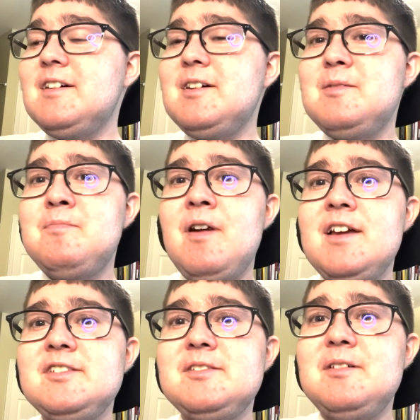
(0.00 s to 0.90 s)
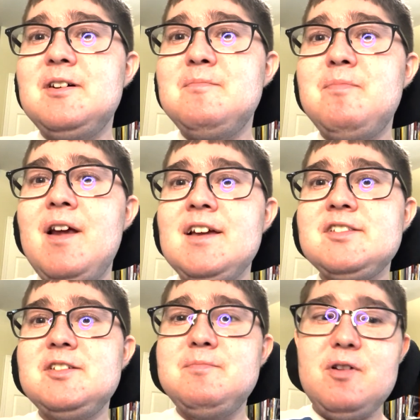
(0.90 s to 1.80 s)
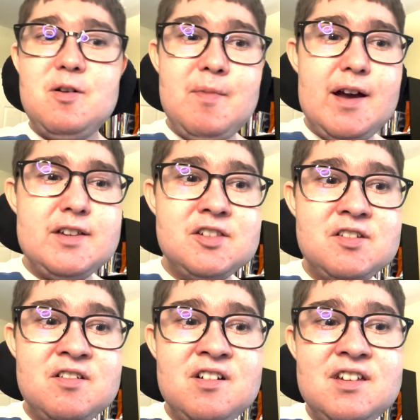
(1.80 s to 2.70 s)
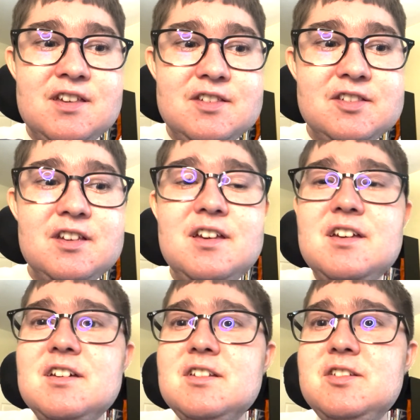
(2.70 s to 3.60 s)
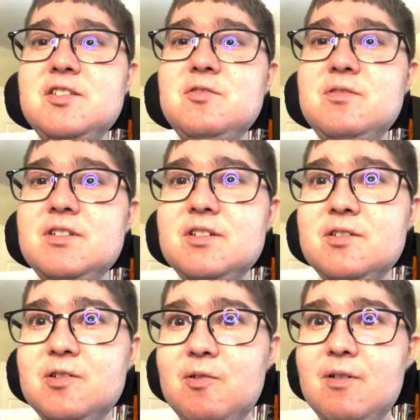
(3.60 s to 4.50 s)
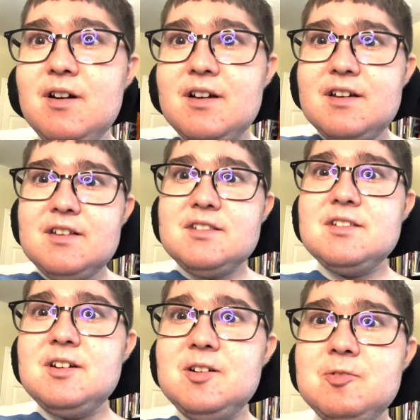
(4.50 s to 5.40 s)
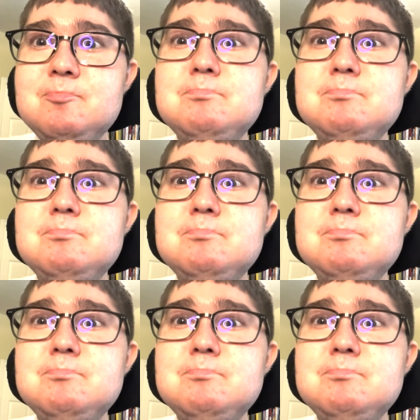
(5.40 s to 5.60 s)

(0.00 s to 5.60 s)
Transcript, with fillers: Uh, Bryce, uh, Braxton Burmeister is doo-doo. So,